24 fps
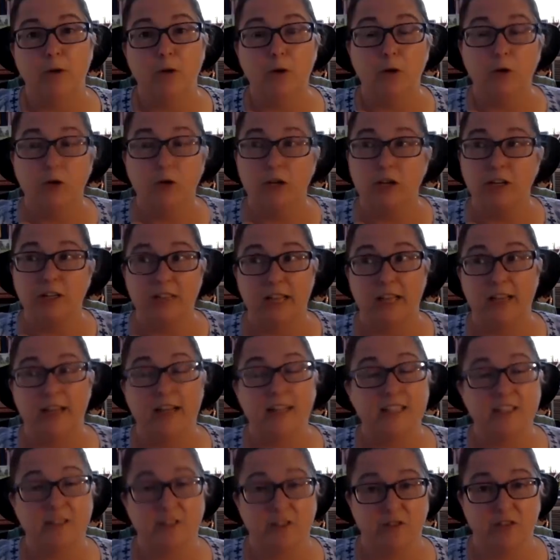or
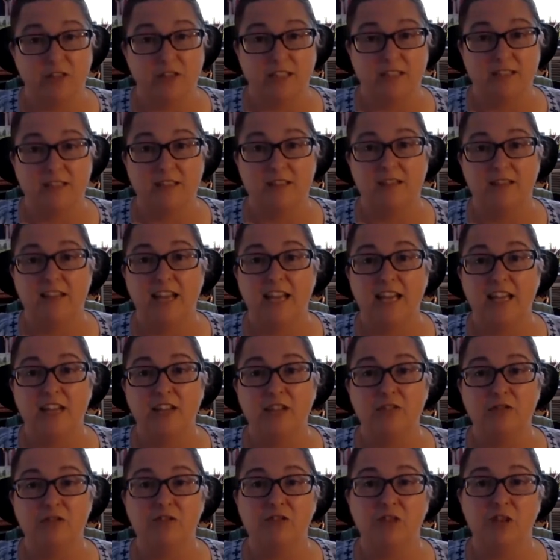lots of other things. They
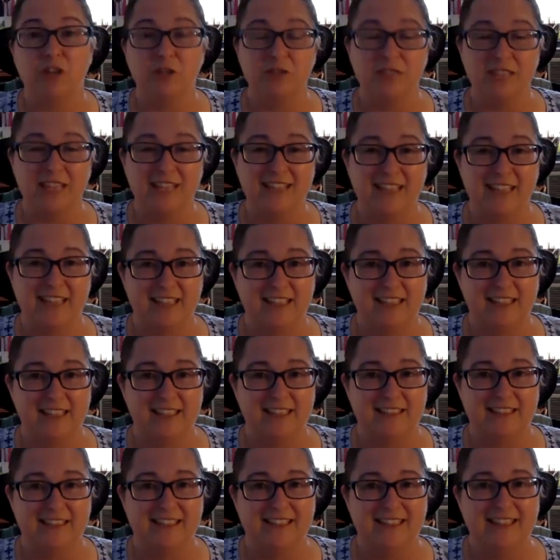used those
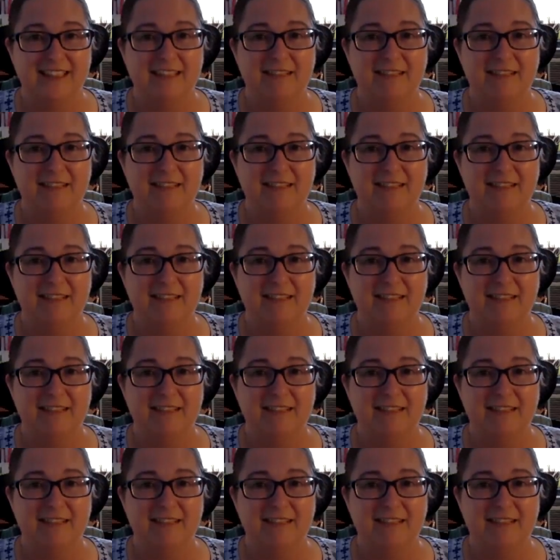identities